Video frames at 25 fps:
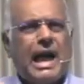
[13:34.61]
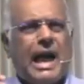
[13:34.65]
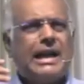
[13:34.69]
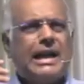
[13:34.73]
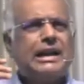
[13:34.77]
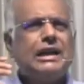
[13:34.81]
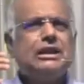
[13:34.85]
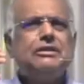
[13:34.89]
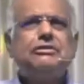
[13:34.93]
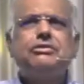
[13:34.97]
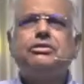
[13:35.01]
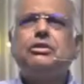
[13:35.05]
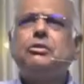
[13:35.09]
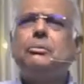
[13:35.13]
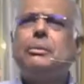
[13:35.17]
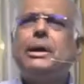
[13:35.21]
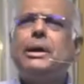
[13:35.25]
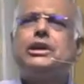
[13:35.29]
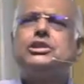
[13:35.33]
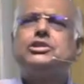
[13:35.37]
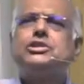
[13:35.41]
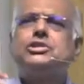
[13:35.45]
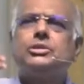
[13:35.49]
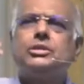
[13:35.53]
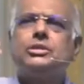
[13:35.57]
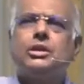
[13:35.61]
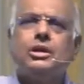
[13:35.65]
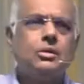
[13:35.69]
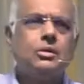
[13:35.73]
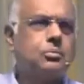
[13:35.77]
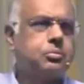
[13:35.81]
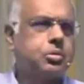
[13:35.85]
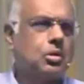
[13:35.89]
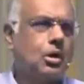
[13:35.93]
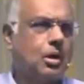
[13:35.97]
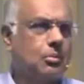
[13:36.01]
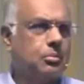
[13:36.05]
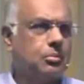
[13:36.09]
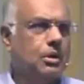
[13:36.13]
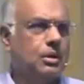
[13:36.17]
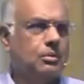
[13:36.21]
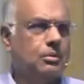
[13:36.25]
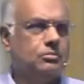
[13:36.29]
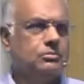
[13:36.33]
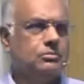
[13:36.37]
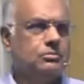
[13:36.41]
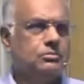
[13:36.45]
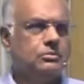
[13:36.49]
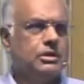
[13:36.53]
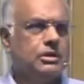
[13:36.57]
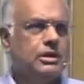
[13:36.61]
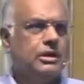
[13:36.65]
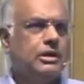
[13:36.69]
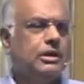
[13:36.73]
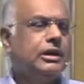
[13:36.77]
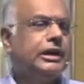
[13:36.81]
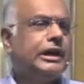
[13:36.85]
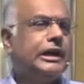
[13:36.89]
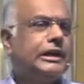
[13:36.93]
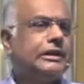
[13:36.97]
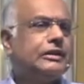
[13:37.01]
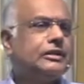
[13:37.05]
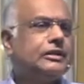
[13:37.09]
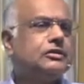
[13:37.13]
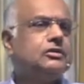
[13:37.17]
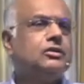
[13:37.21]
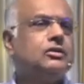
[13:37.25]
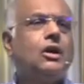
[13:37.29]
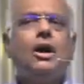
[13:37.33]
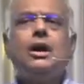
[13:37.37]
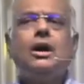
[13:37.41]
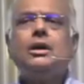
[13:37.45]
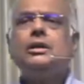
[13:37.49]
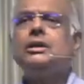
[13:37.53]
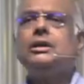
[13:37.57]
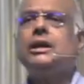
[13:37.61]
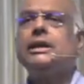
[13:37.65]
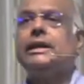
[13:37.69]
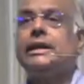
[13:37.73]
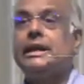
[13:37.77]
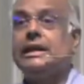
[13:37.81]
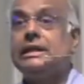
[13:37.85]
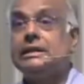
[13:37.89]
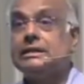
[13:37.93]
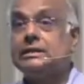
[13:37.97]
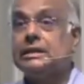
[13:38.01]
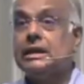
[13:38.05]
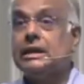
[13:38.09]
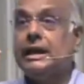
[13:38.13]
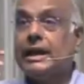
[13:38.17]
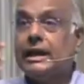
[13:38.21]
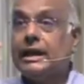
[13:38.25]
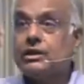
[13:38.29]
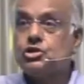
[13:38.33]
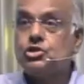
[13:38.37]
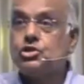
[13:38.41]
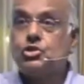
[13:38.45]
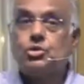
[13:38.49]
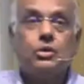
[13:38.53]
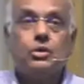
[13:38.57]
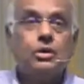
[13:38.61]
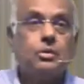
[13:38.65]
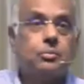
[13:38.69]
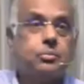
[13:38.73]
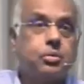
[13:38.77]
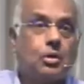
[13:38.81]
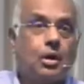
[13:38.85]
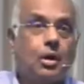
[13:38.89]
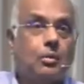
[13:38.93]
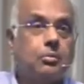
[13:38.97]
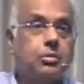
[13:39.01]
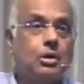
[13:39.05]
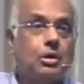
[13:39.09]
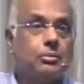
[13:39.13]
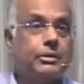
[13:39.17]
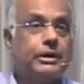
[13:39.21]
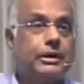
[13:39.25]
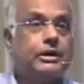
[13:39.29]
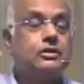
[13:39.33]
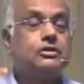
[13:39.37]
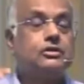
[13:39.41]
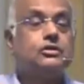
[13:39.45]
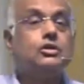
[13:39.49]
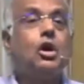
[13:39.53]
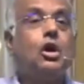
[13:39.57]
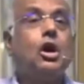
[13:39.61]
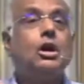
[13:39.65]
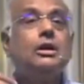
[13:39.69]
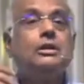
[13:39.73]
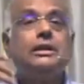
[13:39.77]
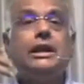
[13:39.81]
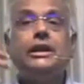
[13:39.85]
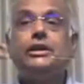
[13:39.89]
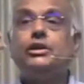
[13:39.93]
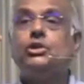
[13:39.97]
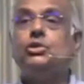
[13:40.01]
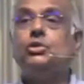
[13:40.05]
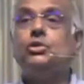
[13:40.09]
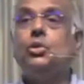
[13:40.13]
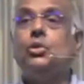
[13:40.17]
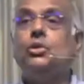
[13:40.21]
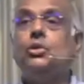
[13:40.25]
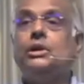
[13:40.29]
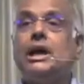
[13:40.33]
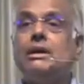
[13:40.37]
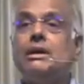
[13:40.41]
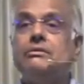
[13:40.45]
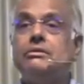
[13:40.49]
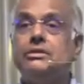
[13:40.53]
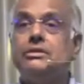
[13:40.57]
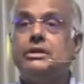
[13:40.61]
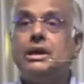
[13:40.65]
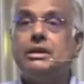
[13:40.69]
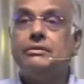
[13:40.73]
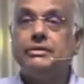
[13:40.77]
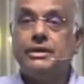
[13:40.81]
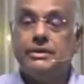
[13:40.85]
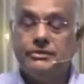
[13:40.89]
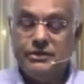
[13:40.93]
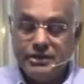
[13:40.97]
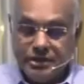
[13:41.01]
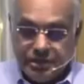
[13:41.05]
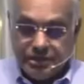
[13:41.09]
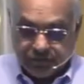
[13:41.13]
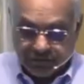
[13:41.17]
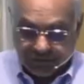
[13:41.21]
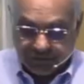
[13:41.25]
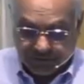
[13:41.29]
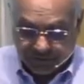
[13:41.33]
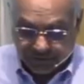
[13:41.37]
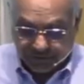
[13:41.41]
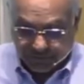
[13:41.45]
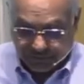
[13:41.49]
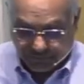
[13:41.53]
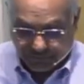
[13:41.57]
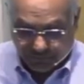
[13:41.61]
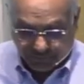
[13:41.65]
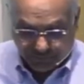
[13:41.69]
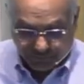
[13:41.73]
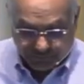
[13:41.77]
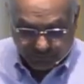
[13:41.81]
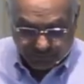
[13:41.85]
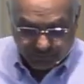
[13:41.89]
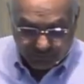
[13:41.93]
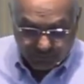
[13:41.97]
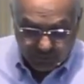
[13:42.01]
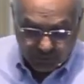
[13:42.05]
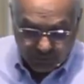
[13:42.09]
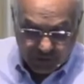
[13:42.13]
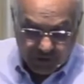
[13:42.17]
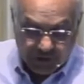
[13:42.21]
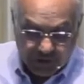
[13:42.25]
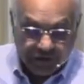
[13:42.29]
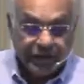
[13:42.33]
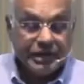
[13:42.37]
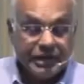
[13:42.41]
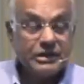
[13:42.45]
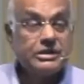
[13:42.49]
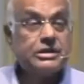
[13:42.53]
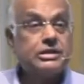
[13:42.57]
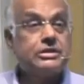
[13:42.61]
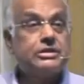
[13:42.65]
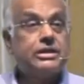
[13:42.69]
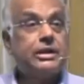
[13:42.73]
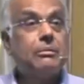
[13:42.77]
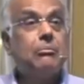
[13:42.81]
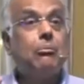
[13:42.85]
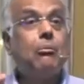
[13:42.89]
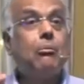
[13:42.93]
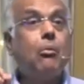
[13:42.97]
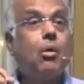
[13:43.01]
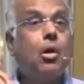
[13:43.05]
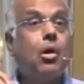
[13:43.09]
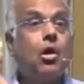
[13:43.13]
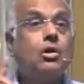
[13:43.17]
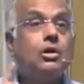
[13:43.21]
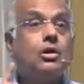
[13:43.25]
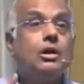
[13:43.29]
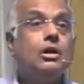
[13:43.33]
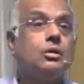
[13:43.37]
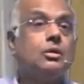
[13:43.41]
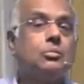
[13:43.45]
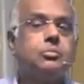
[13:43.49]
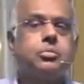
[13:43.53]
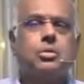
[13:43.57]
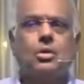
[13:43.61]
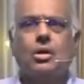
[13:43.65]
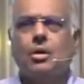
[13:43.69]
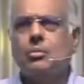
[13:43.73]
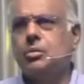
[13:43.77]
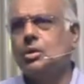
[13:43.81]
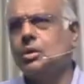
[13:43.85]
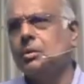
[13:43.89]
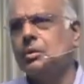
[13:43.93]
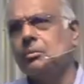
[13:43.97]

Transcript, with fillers: informational problem. It is not an intellectual problem. It is not that you don't have enough evidence. It is a moral problem.